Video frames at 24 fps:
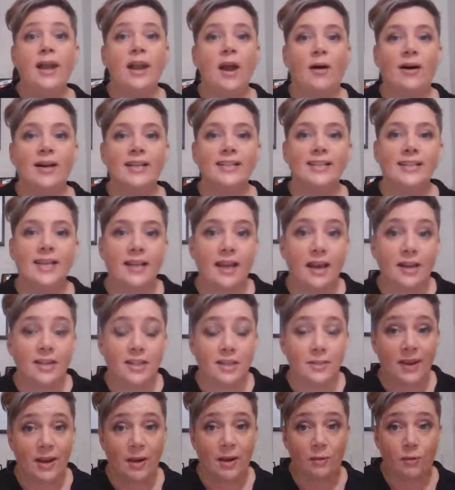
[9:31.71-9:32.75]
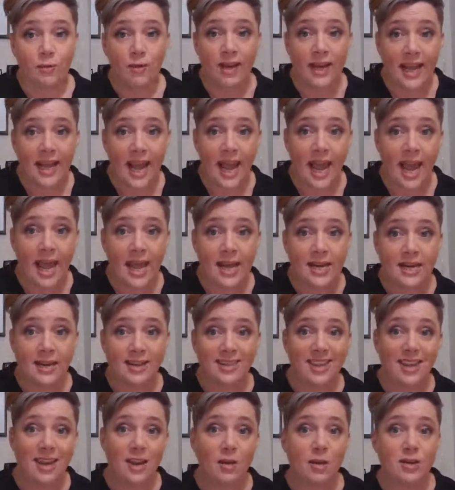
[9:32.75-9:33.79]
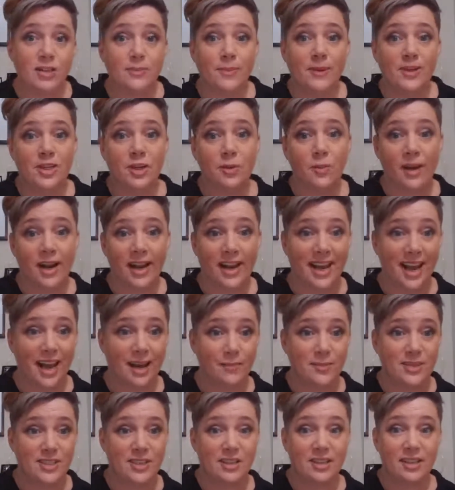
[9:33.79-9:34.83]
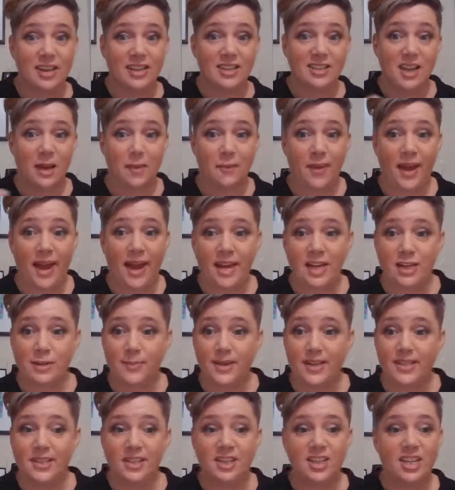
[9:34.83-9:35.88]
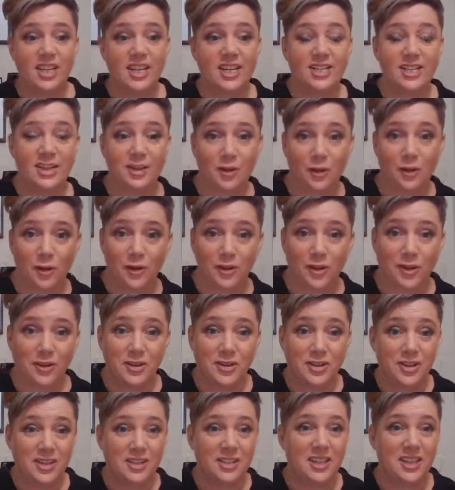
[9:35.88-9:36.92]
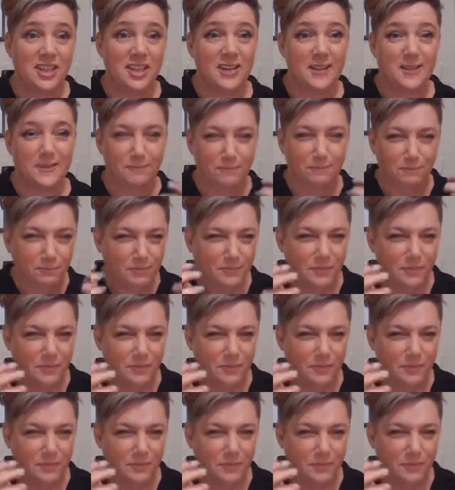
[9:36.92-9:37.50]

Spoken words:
Now, I see that to be a really handy thing, especially when it comes to things like page messages and all of those sorts of things.